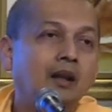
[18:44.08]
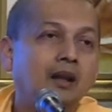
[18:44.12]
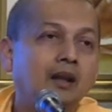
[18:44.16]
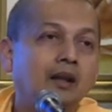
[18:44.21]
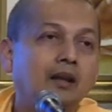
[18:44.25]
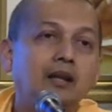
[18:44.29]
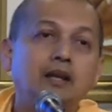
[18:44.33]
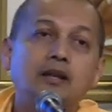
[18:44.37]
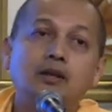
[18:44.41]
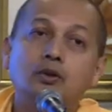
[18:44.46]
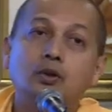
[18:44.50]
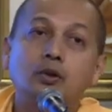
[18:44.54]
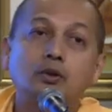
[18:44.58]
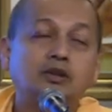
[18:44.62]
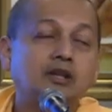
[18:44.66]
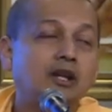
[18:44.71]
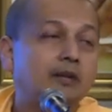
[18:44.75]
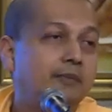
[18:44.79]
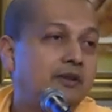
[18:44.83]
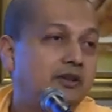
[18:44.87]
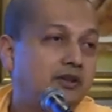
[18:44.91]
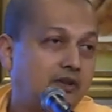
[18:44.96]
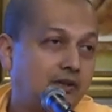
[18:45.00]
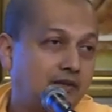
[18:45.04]
he wrote
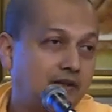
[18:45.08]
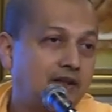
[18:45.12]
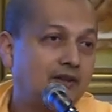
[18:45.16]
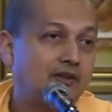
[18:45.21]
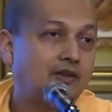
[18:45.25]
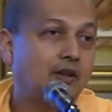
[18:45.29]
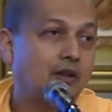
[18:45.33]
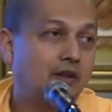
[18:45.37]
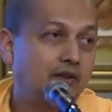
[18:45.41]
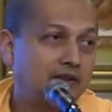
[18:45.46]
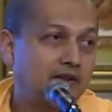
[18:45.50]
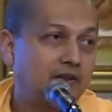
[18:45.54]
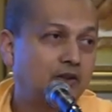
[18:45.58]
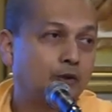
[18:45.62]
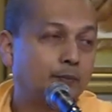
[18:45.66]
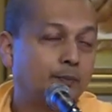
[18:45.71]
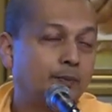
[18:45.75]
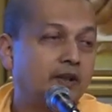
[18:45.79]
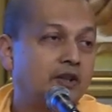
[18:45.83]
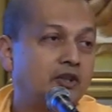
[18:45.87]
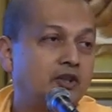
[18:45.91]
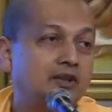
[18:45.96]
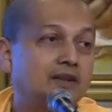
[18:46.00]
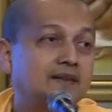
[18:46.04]
commentaries on these
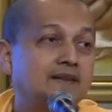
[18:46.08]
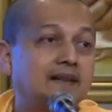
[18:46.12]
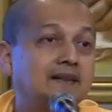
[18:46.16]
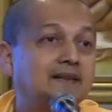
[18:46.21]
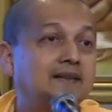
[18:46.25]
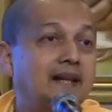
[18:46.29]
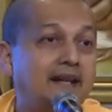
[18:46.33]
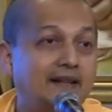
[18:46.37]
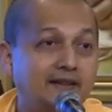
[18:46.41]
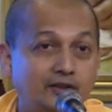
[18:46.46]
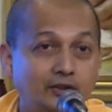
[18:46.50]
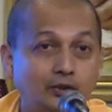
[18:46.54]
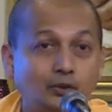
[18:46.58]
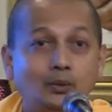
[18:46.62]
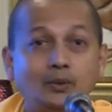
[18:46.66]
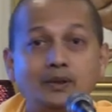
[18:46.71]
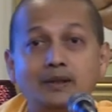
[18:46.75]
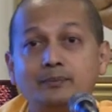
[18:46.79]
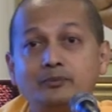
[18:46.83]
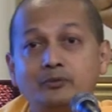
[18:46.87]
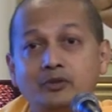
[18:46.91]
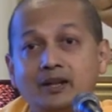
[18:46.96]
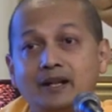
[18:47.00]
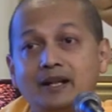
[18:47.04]
Upanishads, and thanks to
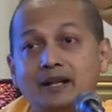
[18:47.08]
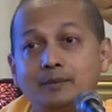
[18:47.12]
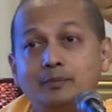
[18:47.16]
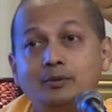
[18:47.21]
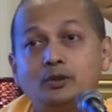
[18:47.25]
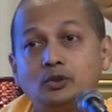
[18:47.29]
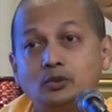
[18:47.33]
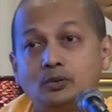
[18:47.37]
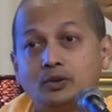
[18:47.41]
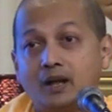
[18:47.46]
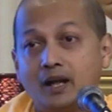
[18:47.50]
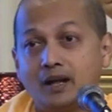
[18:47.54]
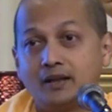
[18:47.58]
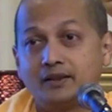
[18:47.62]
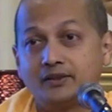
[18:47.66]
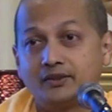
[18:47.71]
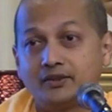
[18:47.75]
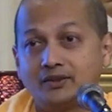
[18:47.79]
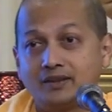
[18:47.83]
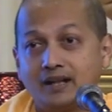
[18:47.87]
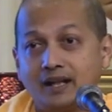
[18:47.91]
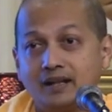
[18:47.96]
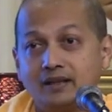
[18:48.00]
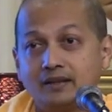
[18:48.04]
him we are able to
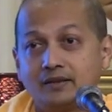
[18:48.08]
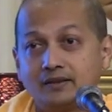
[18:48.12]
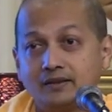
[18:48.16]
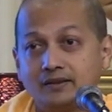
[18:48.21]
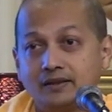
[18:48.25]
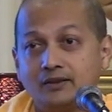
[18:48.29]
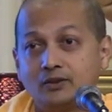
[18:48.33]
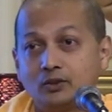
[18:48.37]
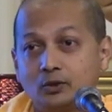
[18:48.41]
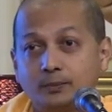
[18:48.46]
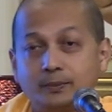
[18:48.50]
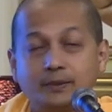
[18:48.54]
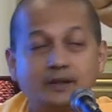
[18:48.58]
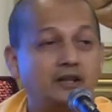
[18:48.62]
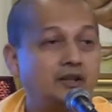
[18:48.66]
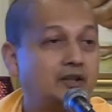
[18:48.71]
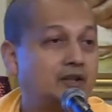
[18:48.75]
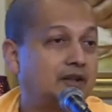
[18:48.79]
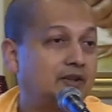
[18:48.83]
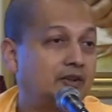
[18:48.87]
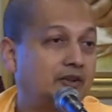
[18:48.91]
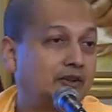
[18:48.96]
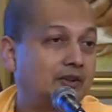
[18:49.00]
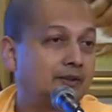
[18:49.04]
understand these
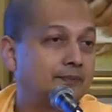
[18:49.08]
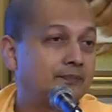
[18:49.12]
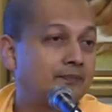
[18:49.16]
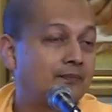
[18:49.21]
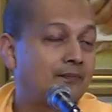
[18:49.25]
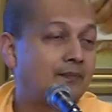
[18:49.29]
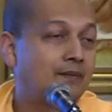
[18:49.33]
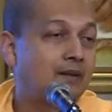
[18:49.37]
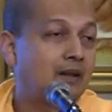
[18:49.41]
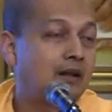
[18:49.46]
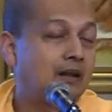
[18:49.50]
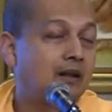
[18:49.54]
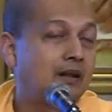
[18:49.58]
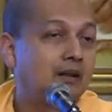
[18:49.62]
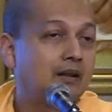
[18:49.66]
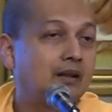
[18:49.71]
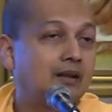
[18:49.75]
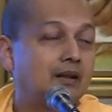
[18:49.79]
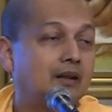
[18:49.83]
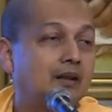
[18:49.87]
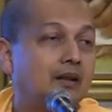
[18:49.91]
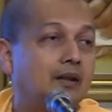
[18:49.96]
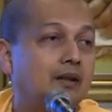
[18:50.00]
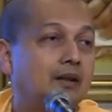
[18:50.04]
Upanishads.
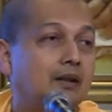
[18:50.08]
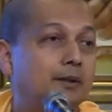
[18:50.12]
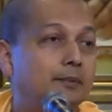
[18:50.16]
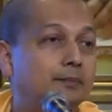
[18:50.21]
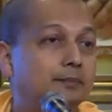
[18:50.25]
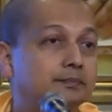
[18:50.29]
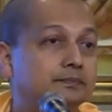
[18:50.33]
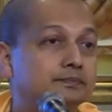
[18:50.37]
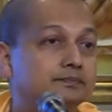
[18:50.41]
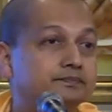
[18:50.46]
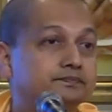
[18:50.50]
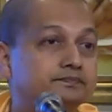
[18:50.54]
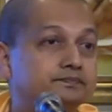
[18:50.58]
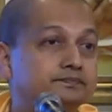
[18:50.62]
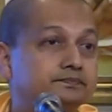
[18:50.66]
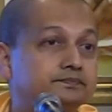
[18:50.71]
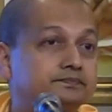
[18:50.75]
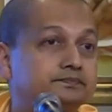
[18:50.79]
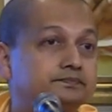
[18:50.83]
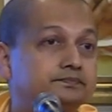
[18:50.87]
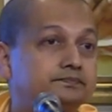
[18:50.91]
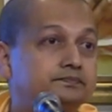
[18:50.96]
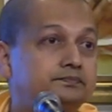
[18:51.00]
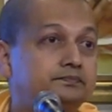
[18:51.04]

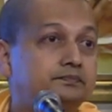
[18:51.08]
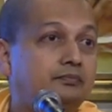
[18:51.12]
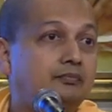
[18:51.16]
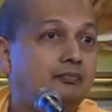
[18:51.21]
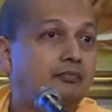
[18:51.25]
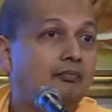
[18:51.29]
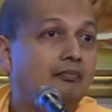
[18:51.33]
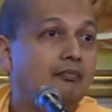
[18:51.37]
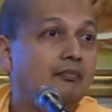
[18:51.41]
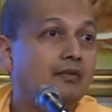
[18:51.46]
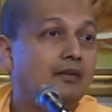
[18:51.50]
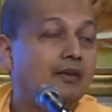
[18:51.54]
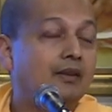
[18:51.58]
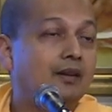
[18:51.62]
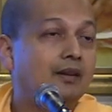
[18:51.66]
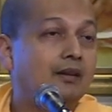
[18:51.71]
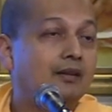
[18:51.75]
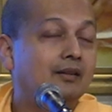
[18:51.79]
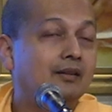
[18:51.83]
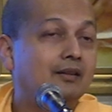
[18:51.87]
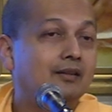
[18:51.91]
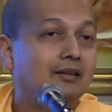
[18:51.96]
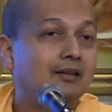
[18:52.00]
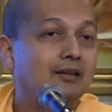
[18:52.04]

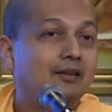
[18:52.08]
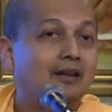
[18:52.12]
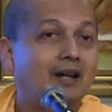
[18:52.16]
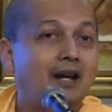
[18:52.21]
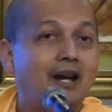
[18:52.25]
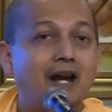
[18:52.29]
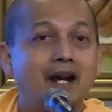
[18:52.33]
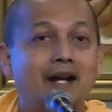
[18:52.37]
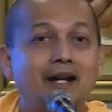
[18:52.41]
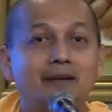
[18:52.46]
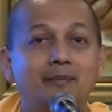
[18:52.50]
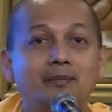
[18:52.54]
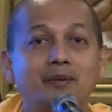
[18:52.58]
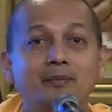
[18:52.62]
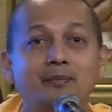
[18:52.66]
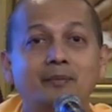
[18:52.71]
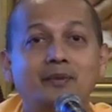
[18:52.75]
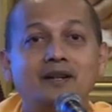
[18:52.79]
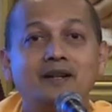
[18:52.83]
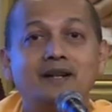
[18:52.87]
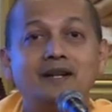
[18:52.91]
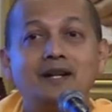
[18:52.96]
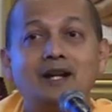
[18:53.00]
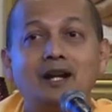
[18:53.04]
I
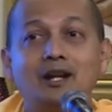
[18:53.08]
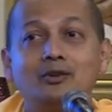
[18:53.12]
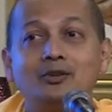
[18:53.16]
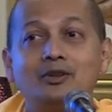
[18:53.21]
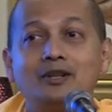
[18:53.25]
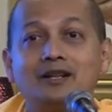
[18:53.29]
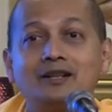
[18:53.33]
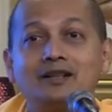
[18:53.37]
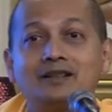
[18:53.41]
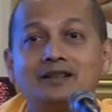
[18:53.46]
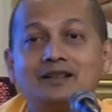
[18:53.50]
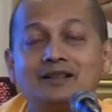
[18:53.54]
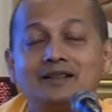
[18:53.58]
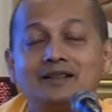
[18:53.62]
remember in our